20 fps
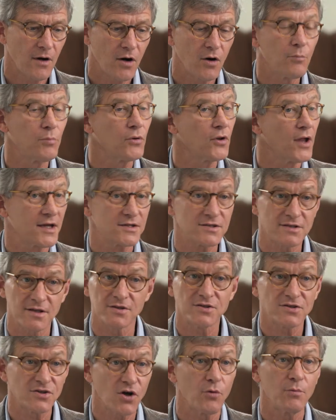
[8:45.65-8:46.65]
blessed
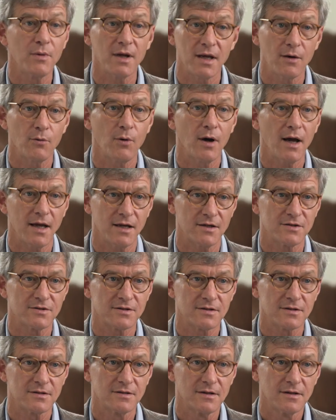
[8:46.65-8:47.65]
in so many
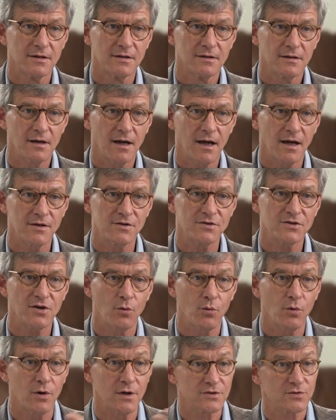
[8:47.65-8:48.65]
ways. And so
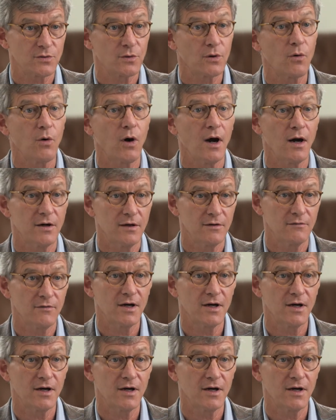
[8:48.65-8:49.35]
what's required of